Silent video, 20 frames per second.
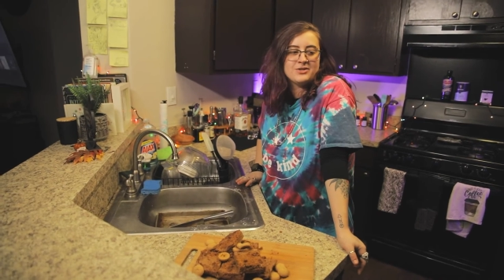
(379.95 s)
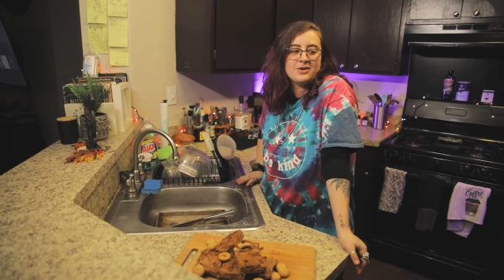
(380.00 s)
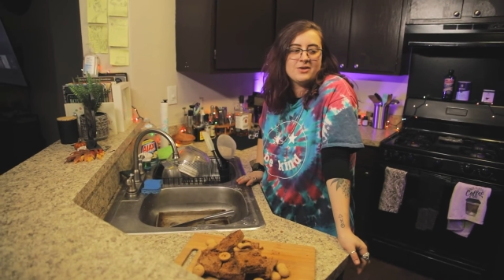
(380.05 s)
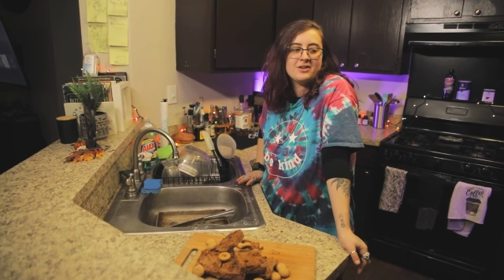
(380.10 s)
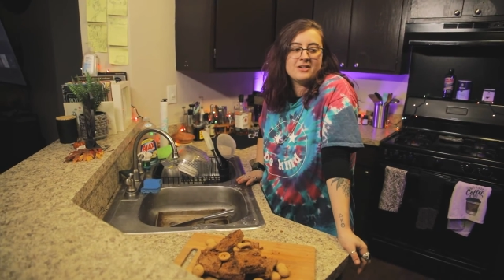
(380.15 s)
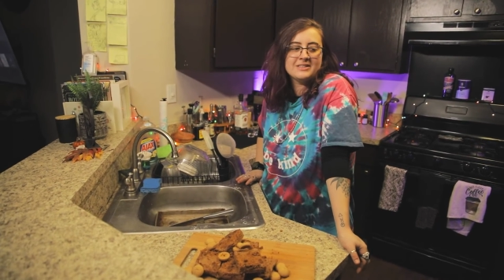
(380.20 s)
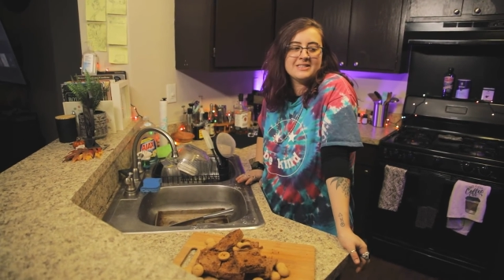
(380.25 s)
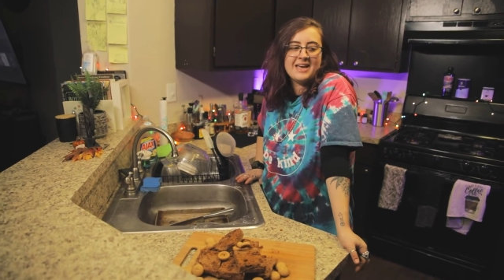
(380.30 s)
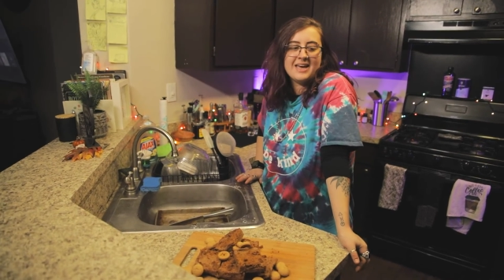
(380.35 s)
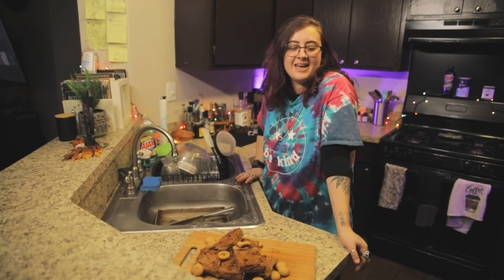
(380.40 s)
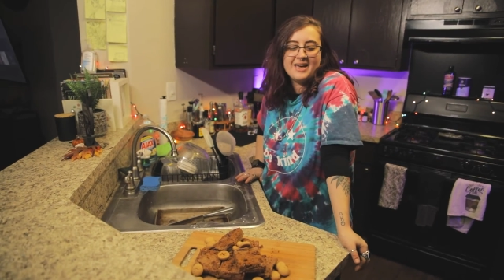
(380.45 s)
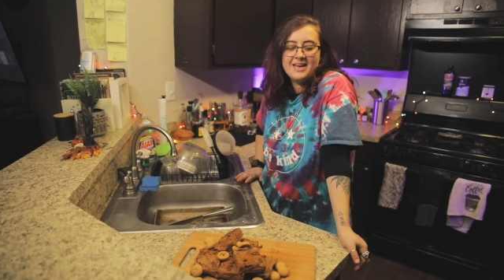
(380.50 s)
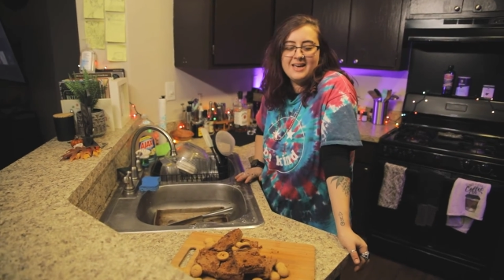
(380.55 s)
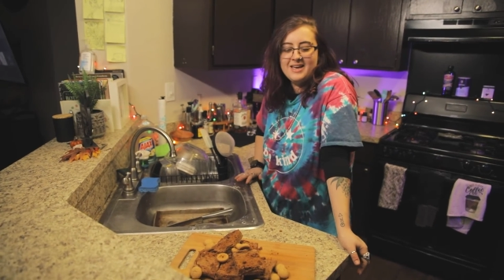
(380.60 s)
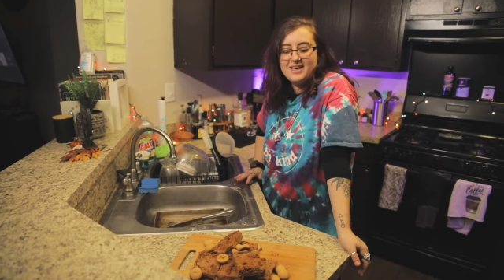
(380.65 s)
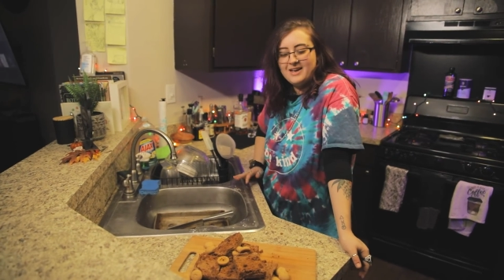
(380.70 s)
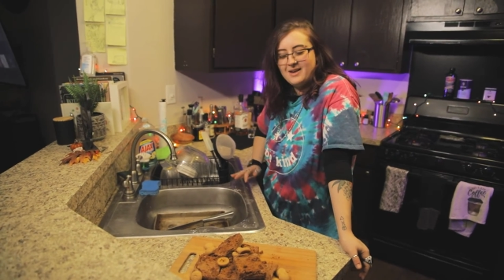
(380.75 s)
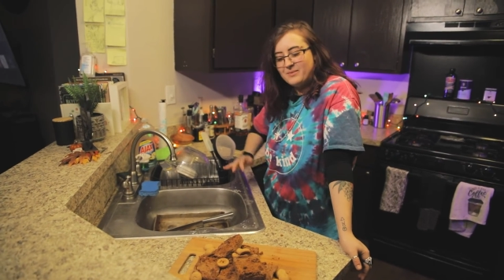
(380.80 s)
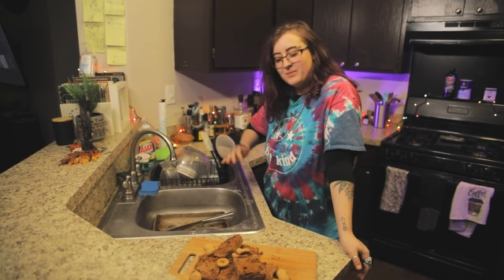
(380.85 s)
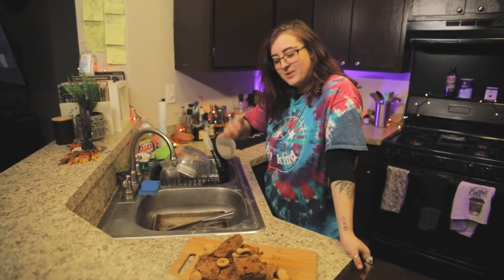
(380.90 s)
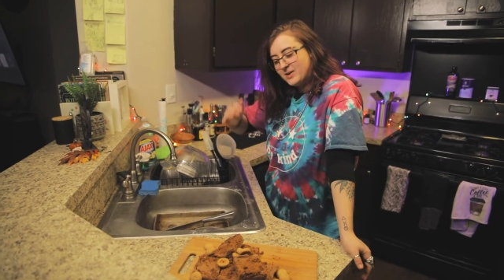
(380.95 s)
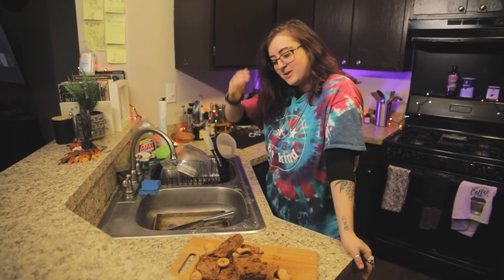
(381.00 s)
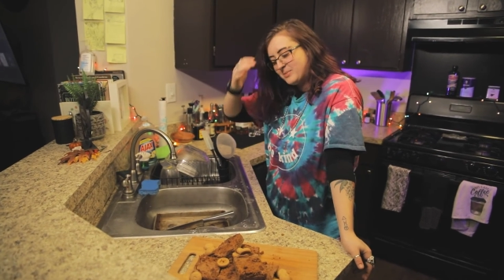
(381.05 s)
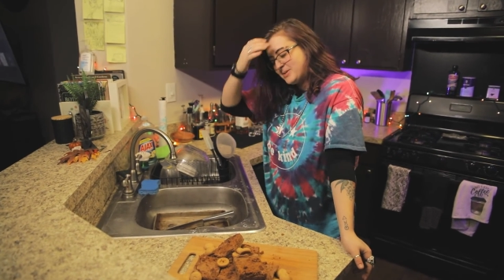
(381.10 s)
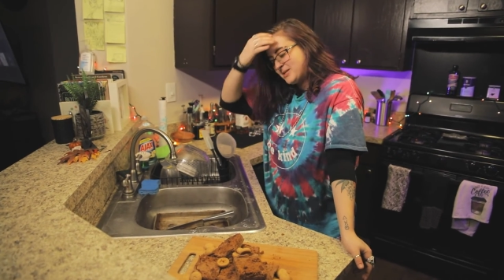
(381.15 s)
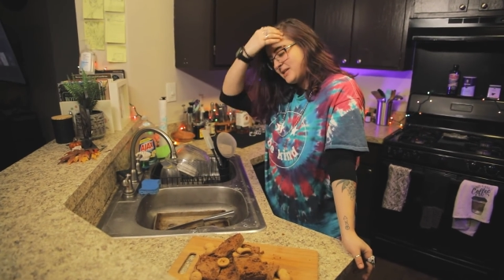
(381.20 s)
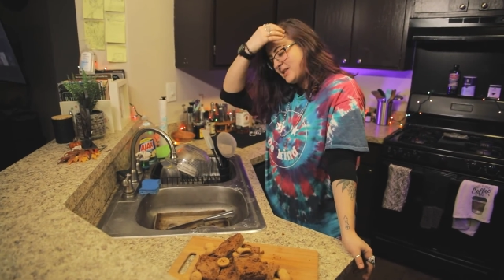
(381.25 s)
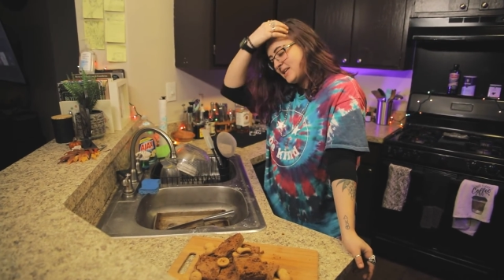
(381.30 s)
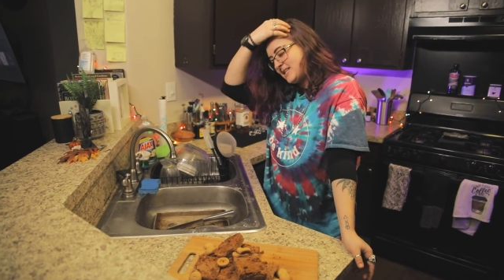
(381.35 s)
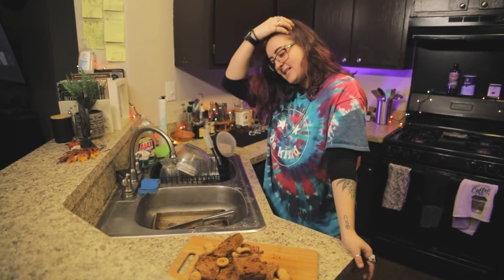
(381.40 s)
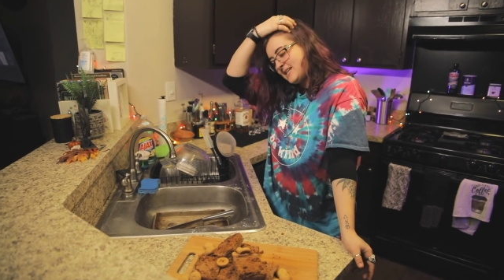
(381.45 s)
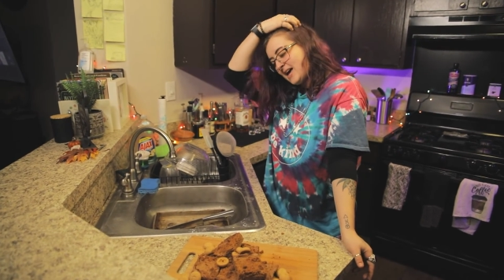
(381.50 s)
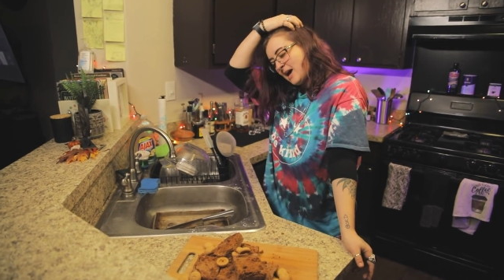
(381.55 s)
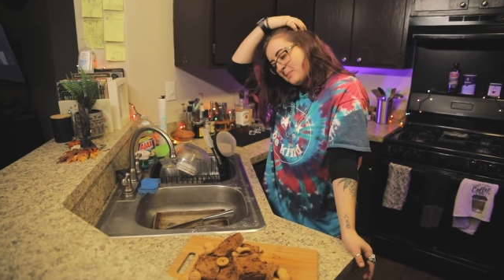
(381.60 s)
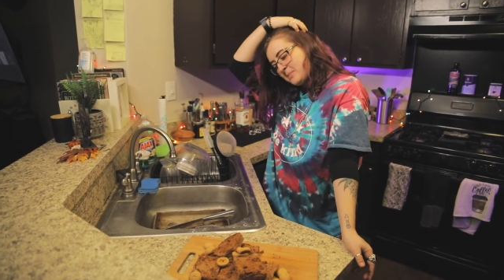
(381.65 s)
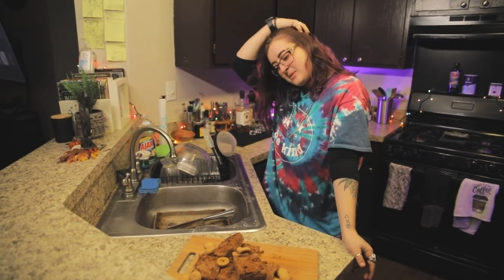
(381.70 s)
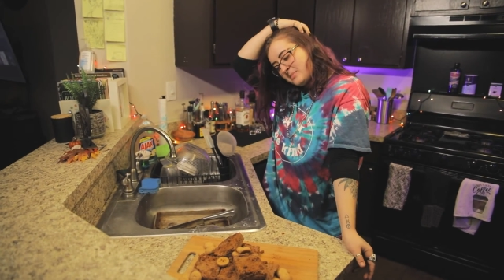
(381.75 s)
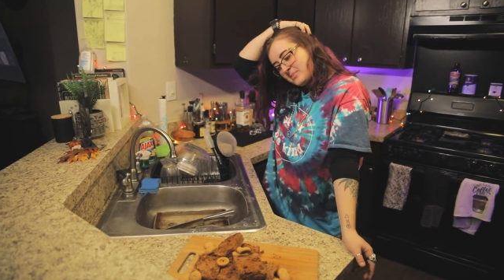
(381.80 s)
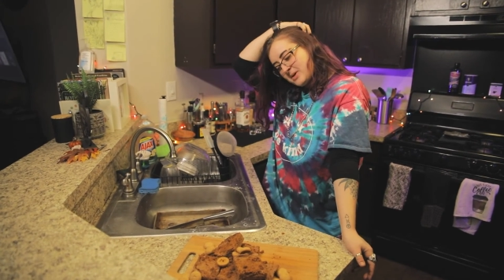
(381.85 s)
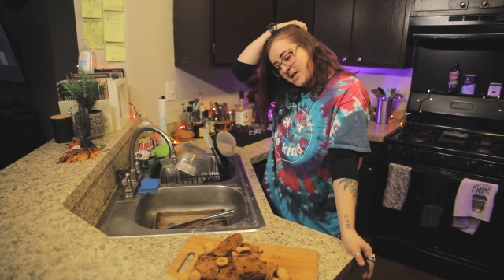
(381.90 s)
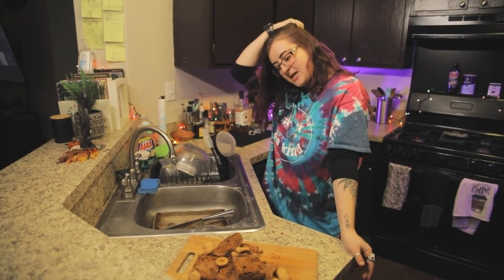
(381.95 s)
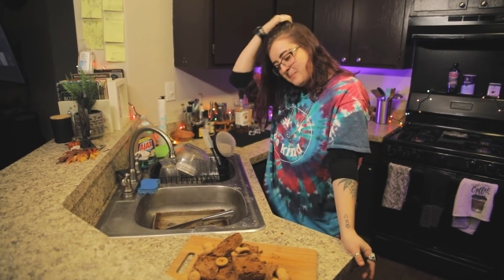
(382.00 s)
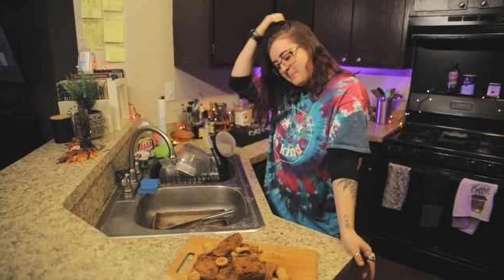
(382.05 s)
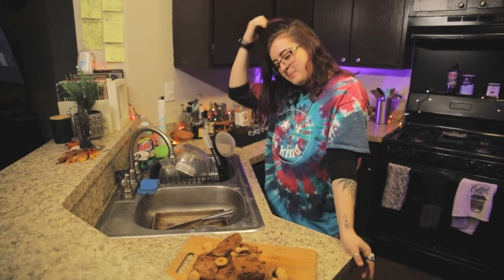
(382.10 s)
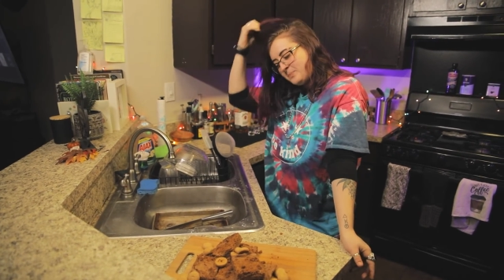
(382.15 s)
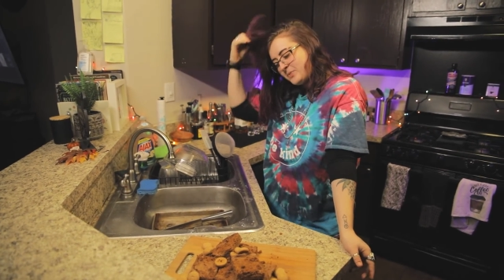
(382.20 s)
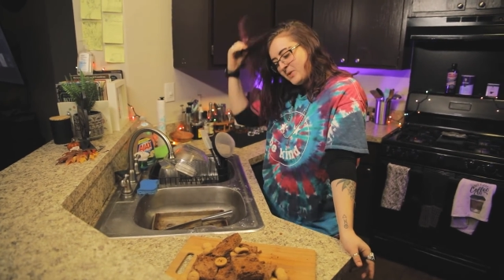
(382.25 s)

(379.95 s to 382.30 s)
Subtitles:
stroke all day. We're going to pretend that didn't happen, but